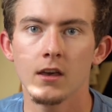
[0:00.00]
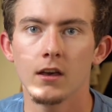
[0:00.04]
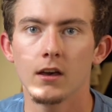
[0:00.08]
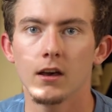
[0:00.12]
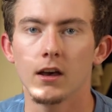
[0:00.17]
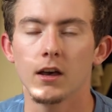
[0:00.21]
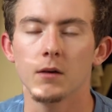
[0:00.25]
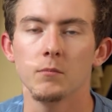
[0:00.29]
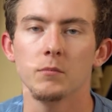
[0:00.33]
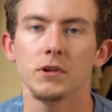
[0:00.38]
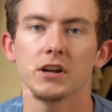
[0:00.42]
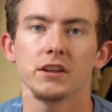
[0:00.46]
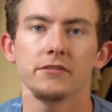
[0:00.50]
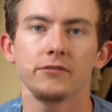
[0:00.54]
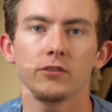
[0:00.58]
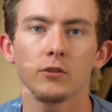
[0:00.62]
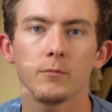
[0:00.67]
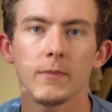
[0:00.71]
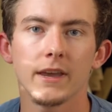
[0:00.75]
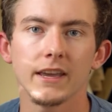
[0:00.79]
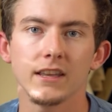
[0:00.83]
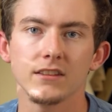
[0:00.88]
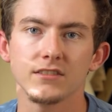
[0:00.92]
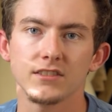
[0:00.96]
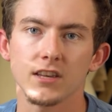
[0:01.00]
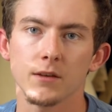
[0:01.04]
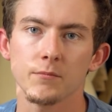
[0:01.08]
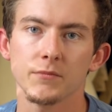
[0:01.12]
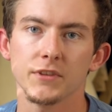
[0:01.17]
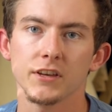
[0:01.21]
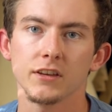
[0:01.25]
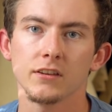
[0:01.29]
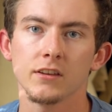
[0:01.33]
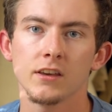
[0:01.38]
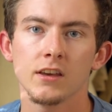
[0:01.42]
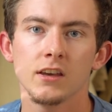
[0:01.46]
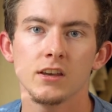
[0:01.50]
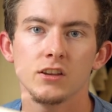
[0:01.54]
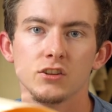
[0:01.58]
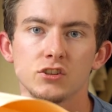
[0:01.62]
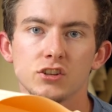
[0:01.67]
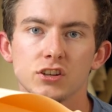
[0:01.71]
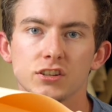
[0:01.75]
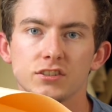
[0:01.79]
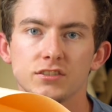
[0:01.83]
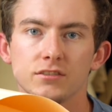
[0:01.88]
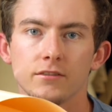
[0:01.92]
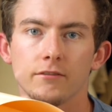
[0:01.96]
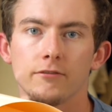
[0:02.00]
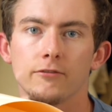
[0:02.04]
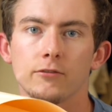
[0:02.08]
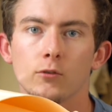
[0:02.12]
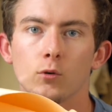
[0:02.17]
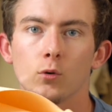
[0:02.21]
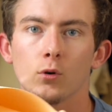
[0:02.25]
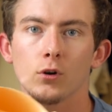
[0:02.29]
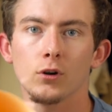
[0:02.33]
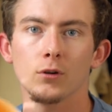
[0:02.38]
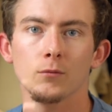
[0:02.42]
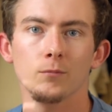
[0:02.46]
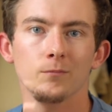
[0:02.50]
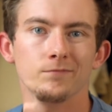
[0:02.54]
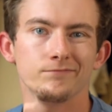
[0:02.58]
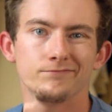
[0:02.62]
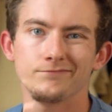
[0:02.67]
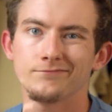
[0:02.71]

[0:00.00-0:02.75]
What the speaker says: But if you're making something just for